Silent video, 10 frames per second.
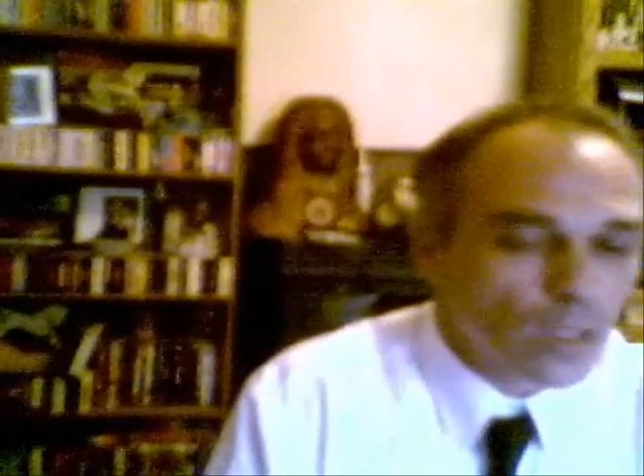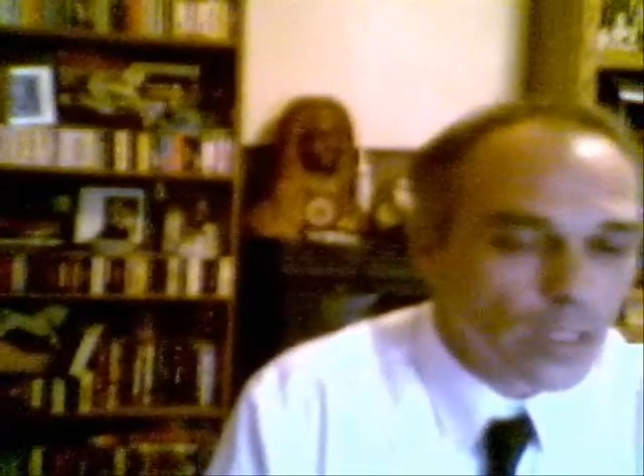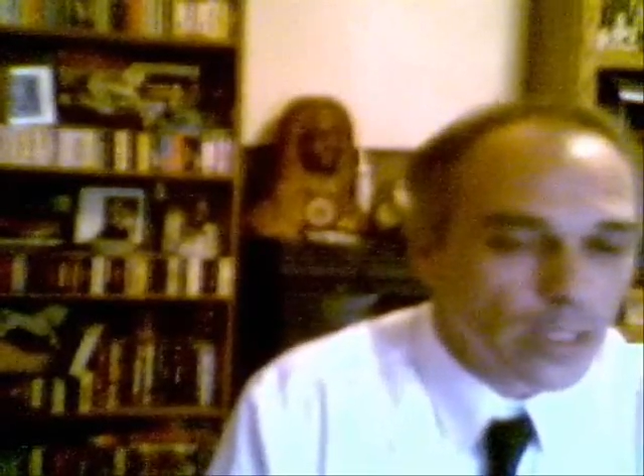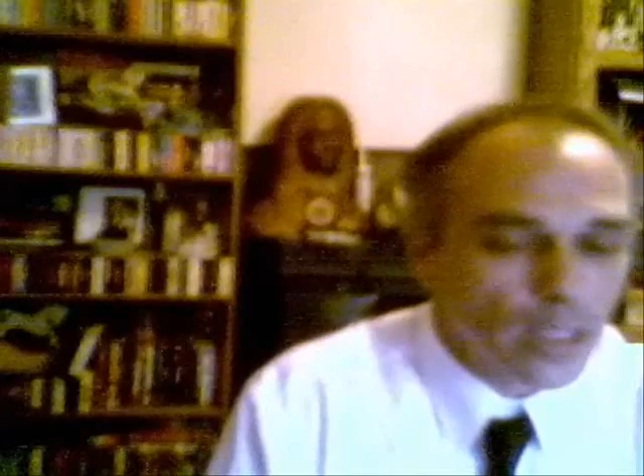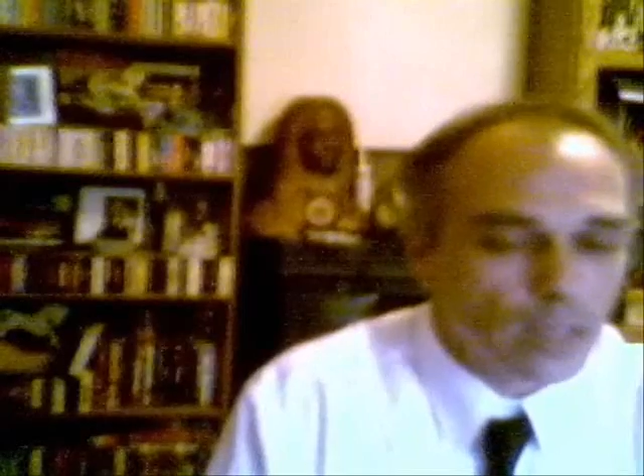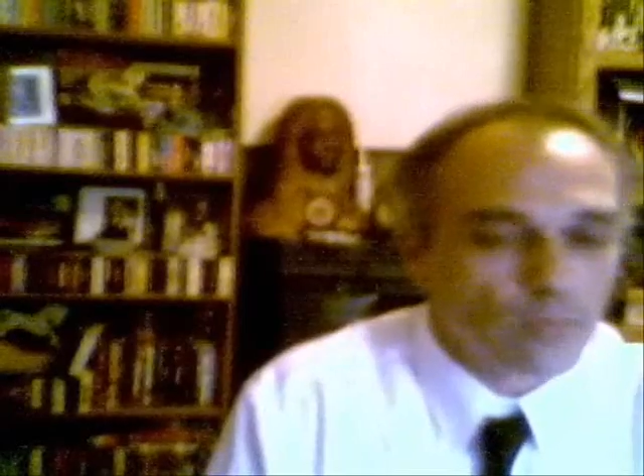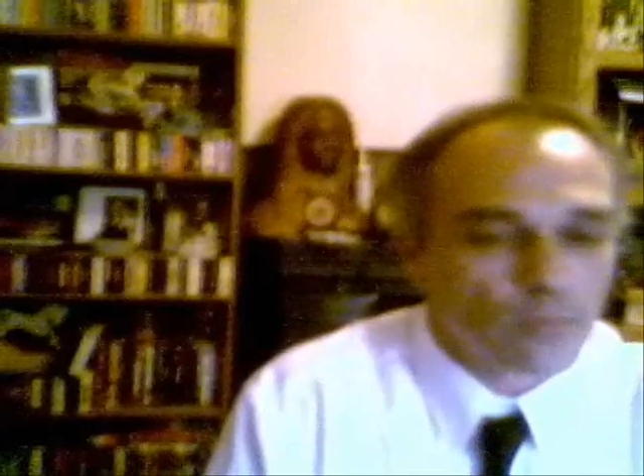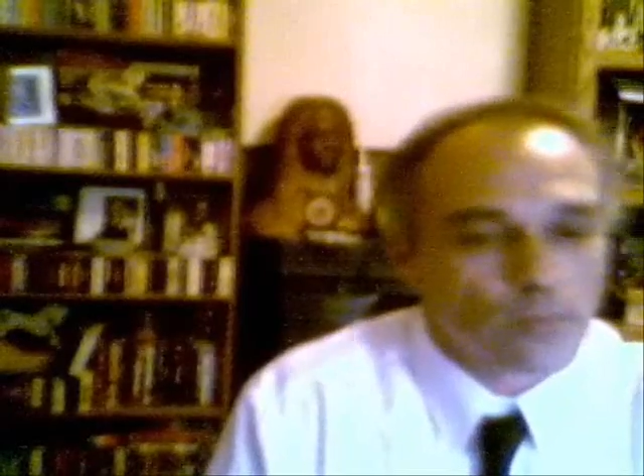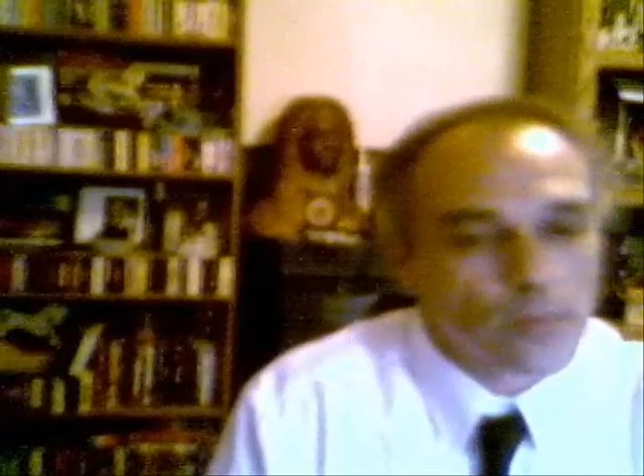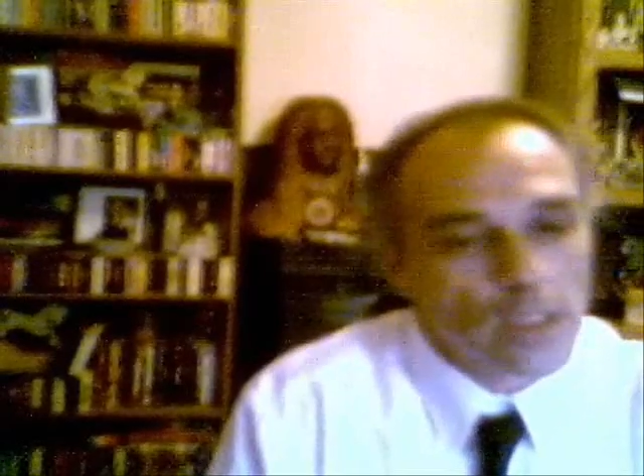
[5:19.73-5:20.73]
again,
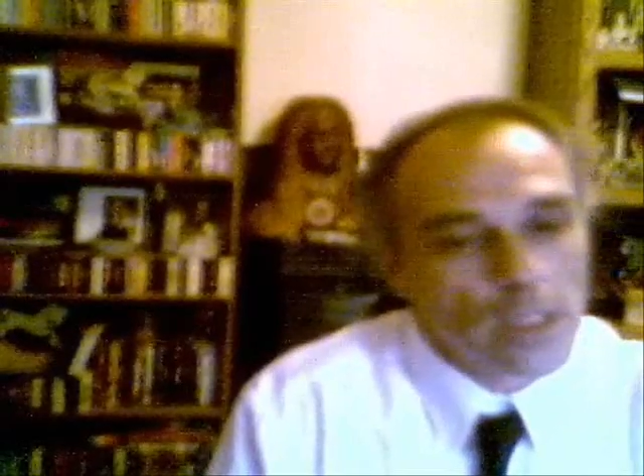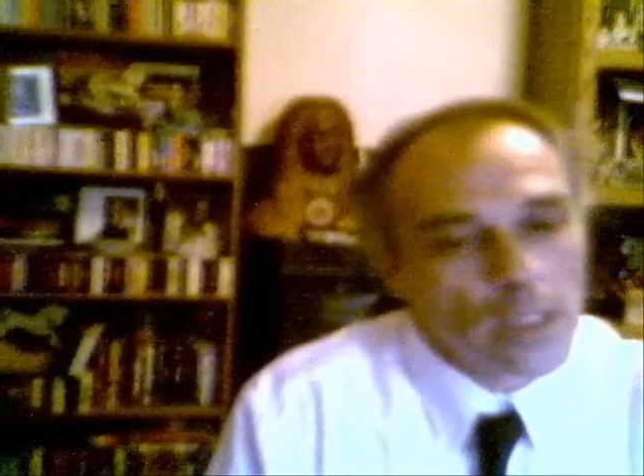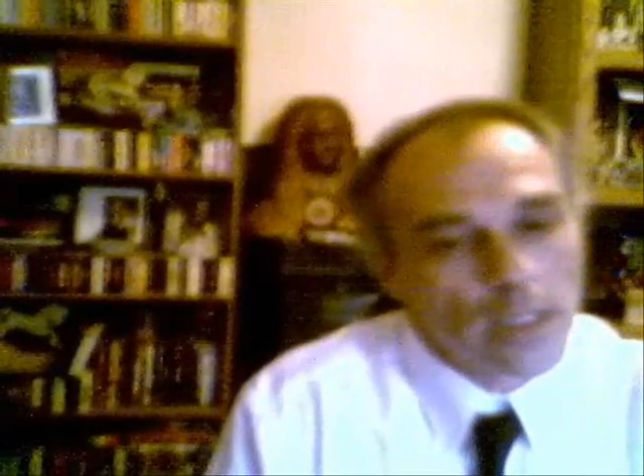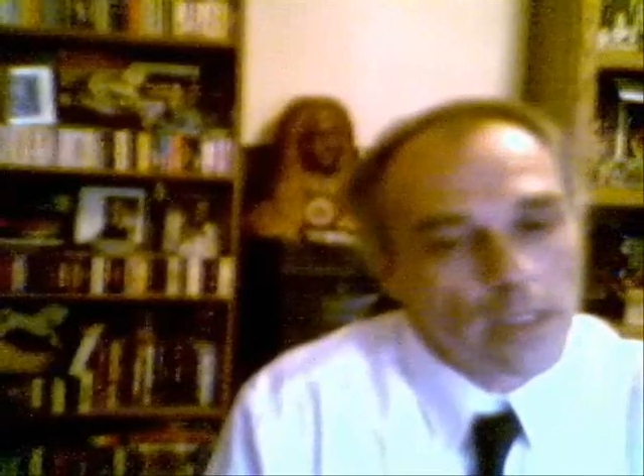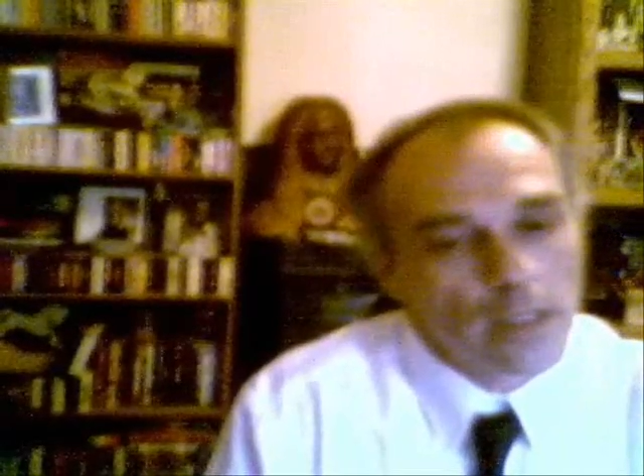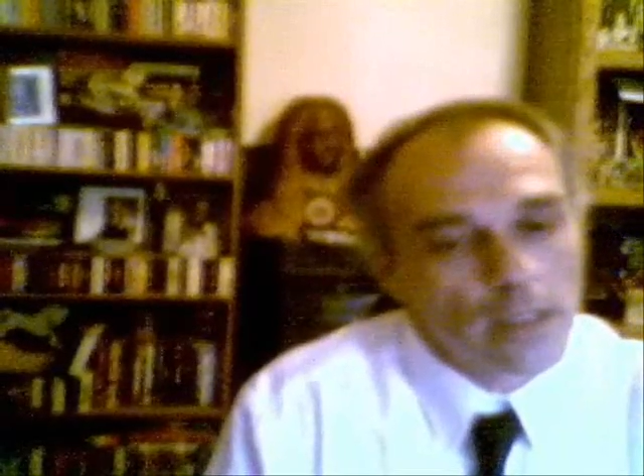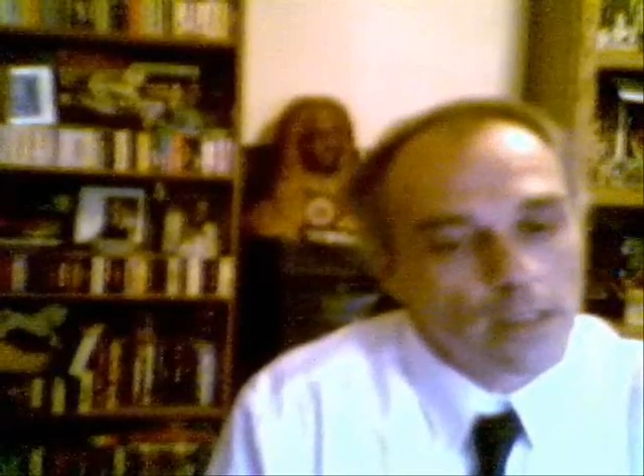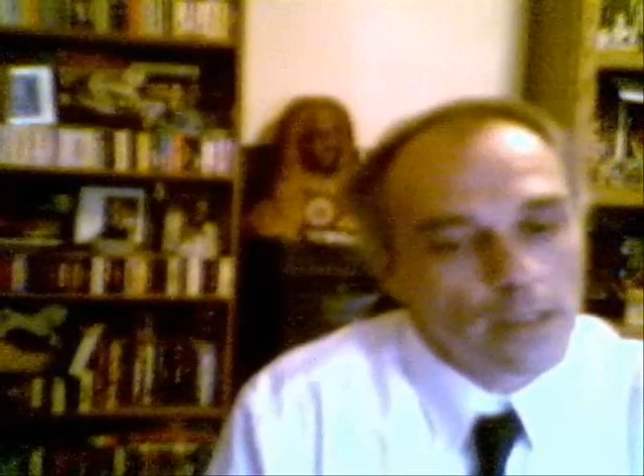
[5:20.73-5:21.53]
and